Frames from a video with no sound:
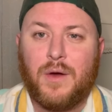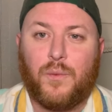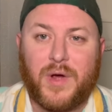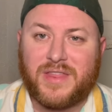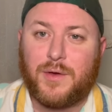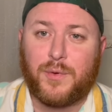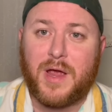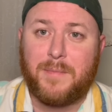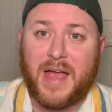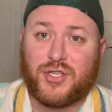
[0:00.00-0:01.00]
With the
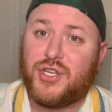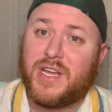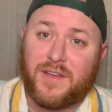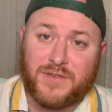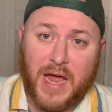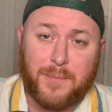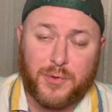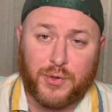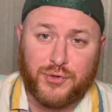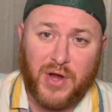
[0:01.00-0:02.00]
reimagining of Top
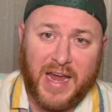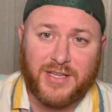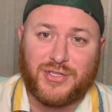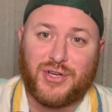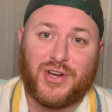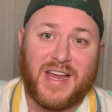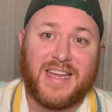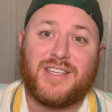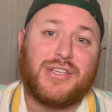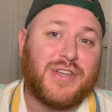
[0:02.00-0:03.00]
Thrill Dragster
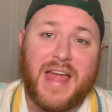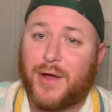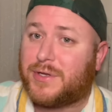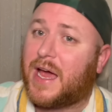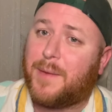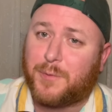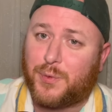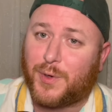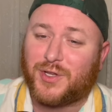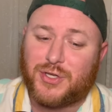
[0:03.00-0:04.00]
into now Top
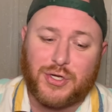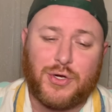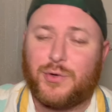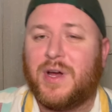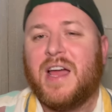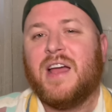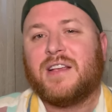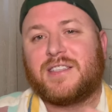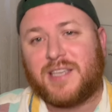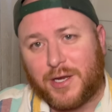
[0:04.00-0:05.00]
Thrill 2,
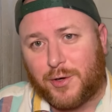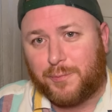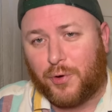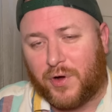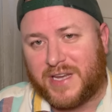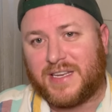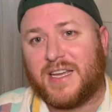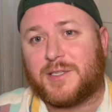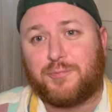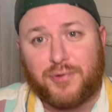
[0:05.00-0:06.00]
Cedar Point
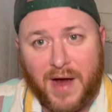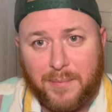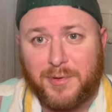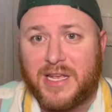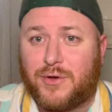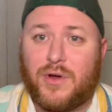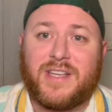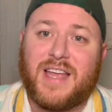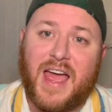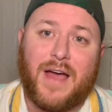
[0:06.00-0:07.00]
is probably
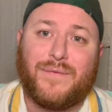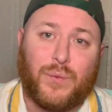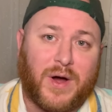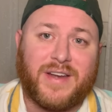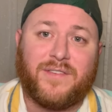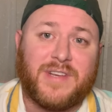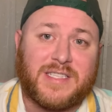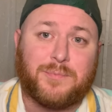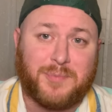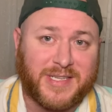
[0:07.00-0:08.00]
going to have one of
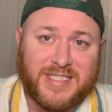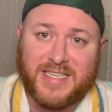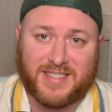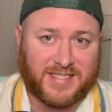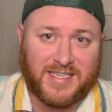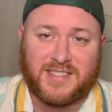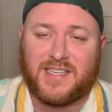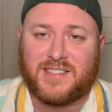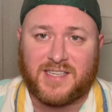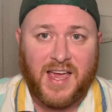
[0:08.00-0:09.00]
its busiest
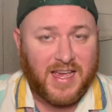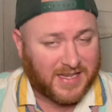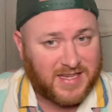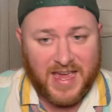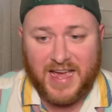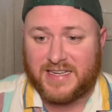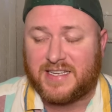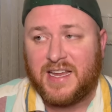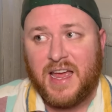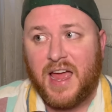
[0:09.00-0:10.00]
seasons yet.
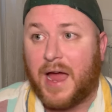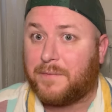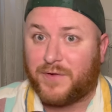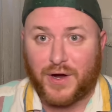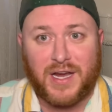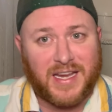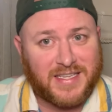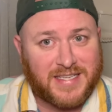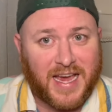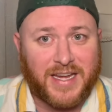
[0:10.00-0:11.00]
I'm very
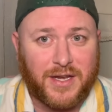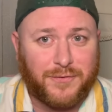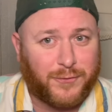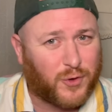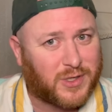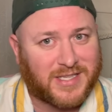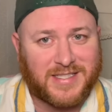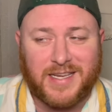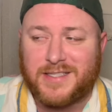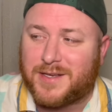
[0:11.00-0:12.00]
excited for the
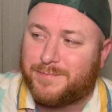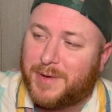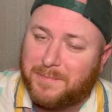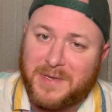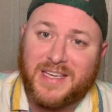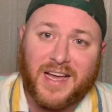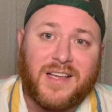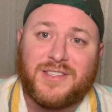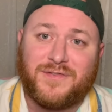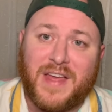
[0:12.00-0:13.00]
season, but
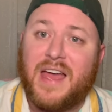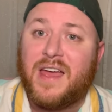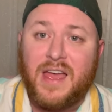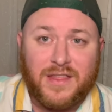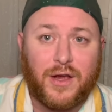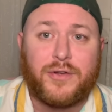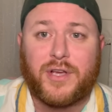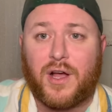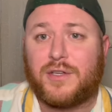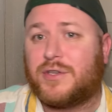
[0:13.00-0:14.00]
because of that, there's
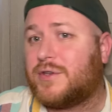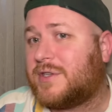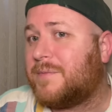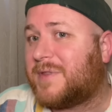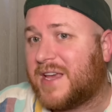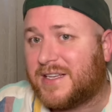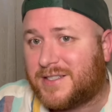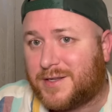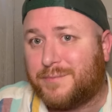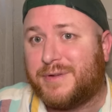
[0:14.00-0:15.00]
also some things
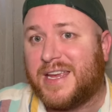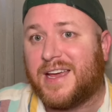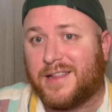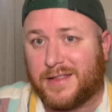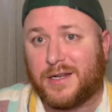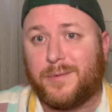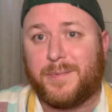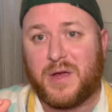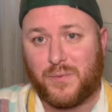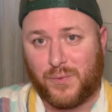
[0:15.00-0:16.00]
to be a little
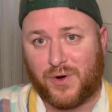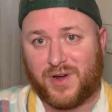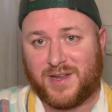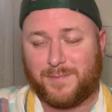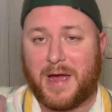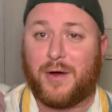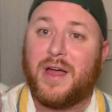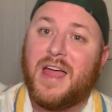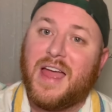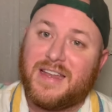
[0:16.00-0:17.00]
bit worried about.
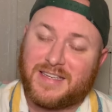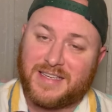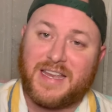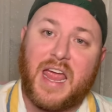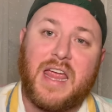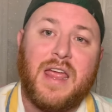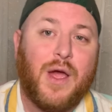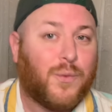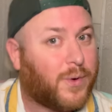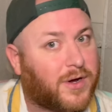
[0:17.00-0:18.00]
And today,
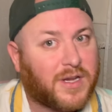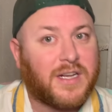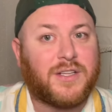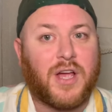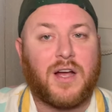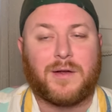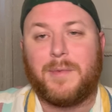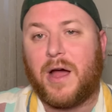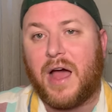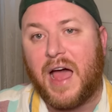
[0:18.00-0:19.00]
we're going to talk
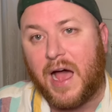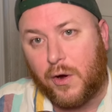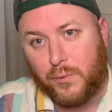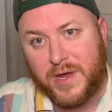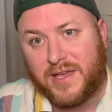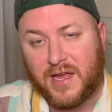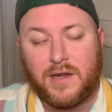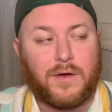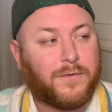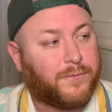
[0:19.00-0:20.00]
about how we can
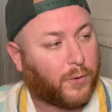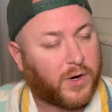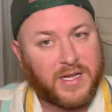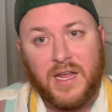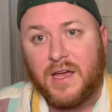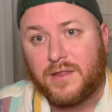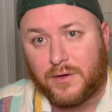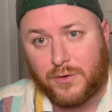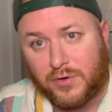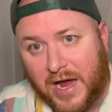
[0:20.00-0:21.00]
avoid the
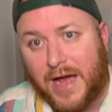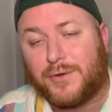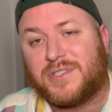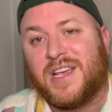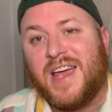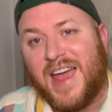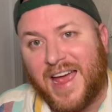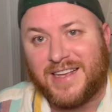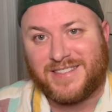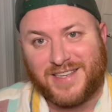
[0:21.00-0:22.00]
crowds
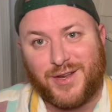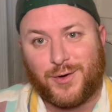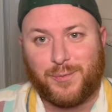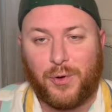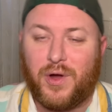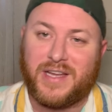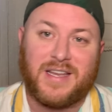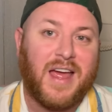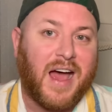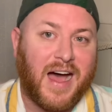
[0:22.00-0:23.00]
at Cedar Point
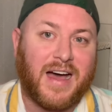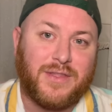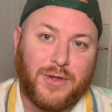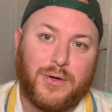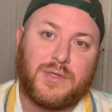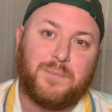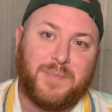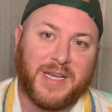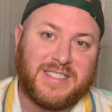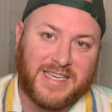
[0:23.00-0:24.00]
on those
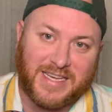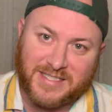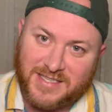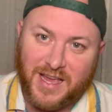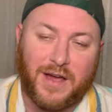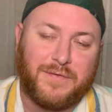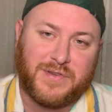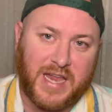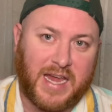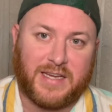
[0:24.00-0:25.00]
busiest of
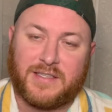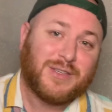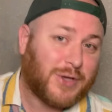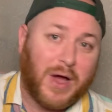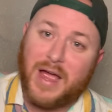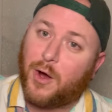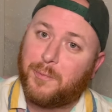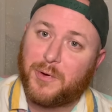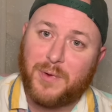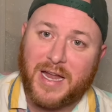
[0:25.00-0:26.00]
days. So I hope
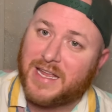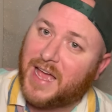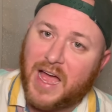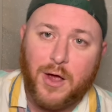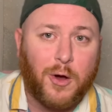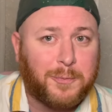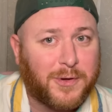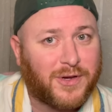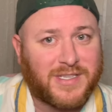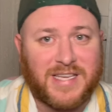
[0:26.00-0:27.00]
you're ready. I hope
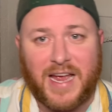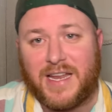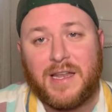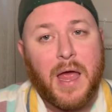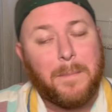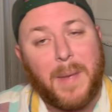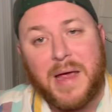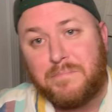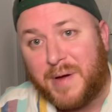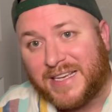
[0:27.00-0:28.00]
you're excited. My
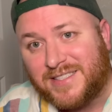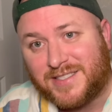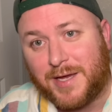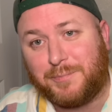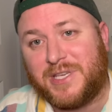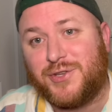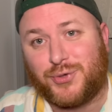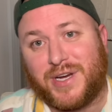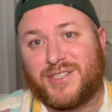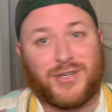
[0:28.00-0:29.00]
best tips and
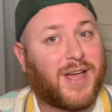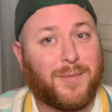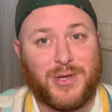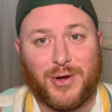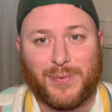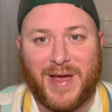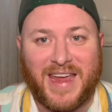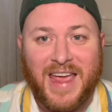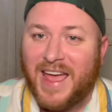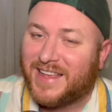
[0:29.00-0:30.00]
tricks are coming your way.